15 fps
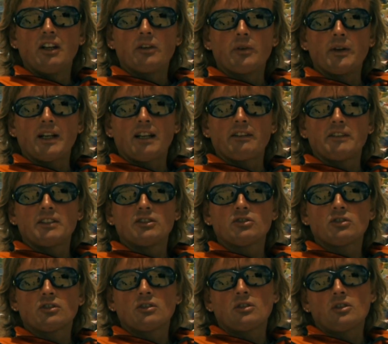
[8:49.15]
real
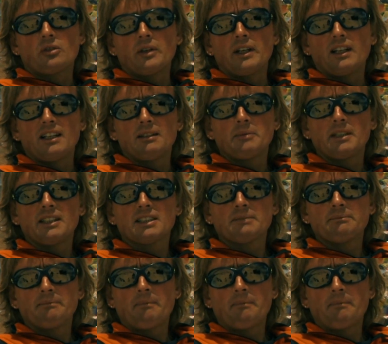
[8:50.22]
adventure or real alpinism.